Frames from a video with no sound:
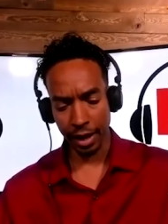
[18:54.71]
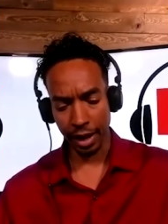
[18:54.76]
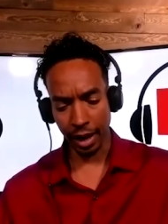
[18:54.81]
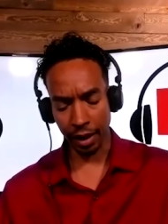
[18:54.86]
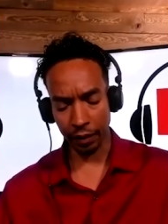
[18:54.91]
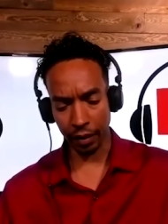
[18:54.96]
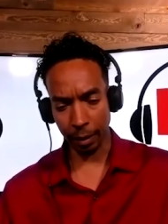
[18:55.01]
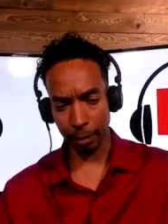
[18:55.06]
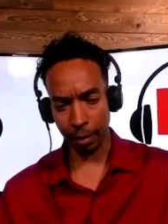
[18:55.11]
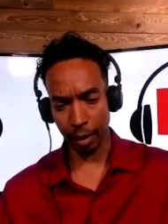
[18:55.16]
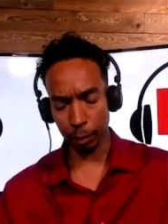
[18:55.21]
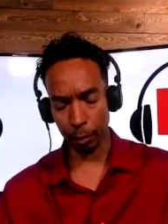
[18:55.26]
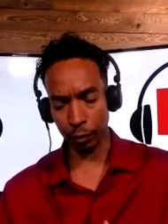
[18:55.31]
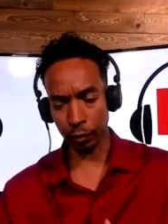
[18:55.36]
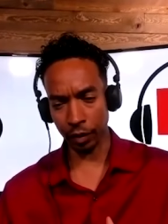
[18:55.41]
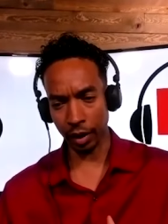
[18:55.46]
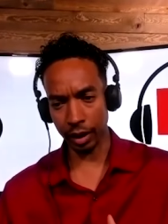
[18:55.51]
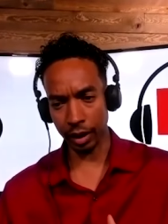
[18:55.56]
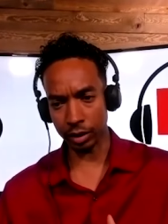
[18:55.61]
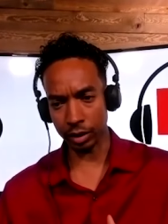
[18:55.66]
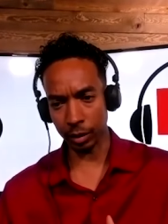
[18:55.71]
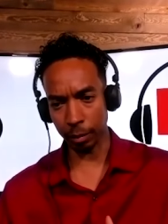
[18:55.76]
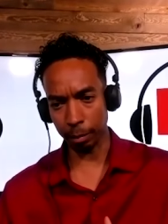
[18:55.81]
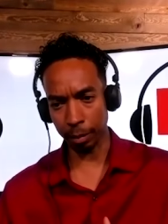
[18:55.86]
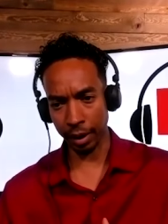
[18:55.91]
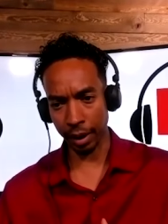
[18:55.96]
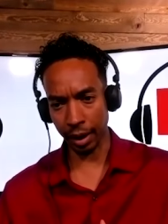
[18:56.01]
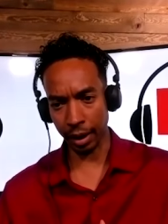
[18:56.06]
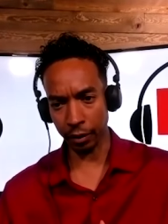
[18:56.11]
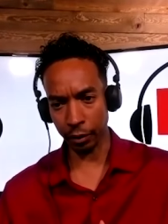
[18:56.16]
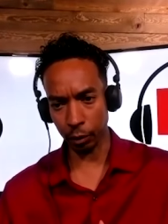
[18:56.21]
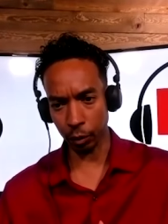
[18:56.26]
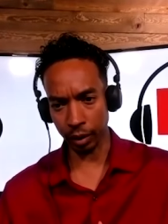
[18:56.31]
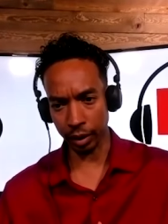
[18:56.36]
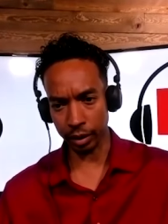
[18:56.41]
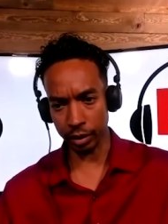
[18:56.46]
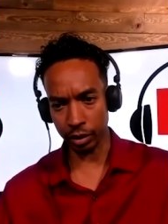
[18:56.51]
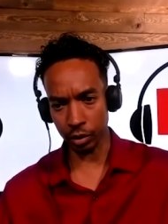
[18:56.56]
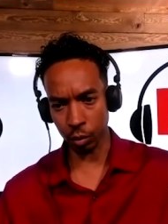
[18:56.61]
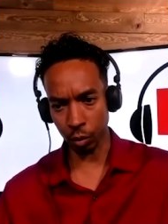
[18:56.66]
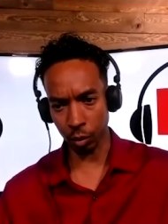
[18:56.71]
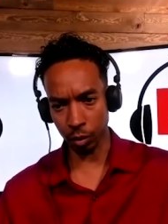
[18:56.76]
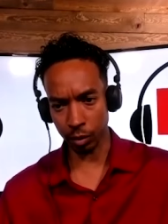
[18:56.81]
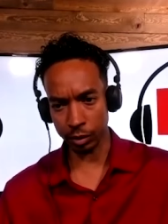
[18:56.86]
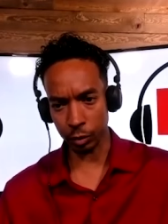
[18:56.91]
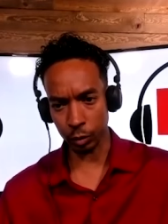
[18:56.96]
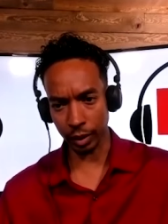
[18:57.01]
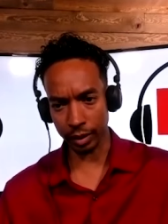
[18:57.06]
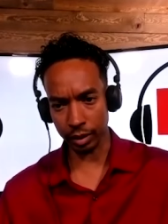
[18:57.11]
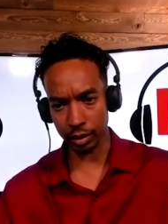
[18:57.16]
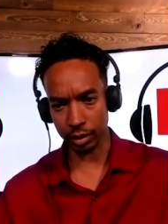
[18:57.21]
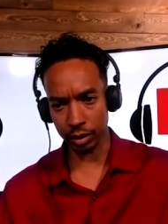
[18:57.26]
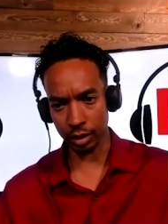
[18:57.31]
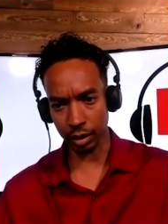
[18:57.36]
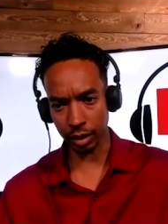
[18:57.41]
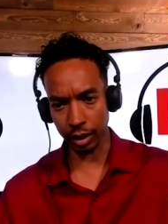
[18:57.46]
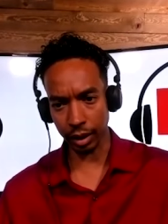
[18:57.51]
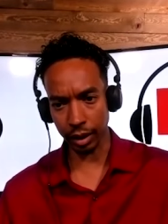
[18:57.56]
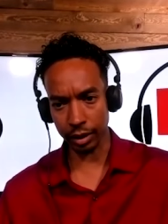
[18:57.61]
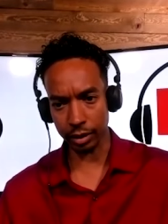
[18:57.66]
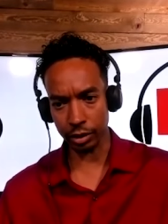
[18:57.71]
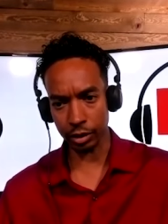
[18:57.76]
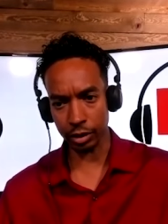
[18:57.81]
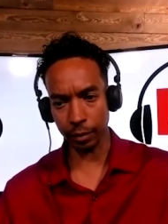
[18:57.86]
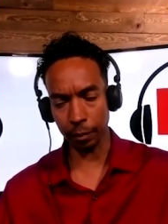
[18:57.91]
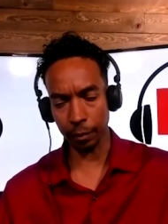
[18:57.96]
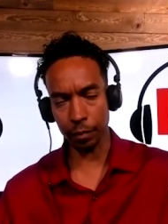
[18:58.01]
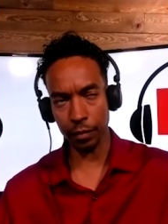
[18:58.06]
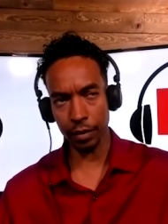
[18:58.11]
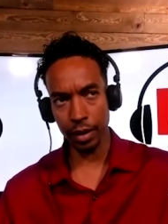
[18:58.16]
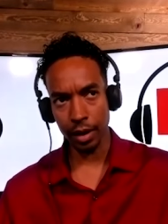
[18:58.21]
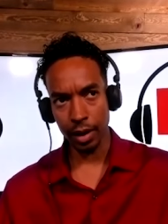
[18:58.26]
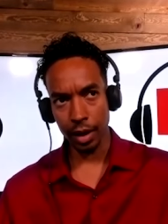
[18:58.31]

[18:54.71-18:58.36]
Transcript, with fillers: and that may provide some pathway towards reconciliation.